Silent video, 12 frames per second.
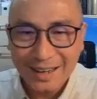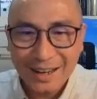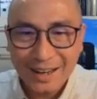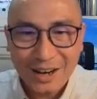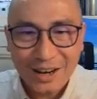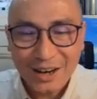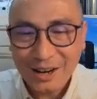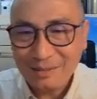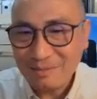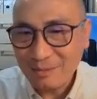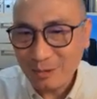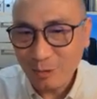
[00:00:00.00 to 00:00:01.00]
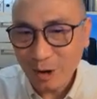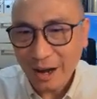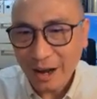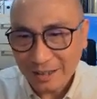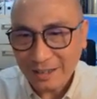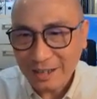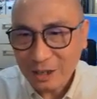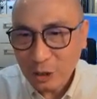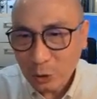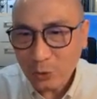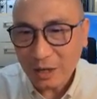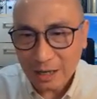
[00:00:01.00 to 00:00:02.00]
We're at the
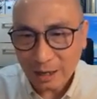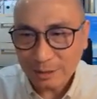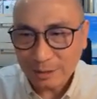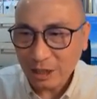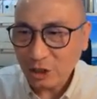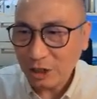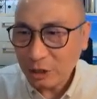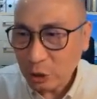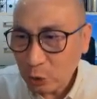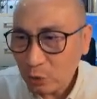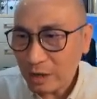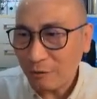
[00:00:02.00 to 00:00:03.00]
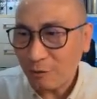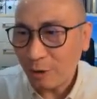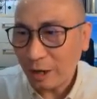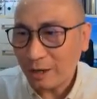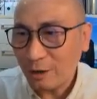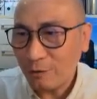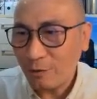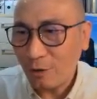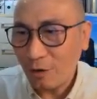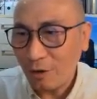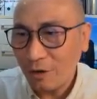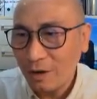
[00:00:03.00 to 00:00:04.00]
new income stage, a new level right now
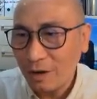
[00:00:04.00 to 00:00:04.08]
for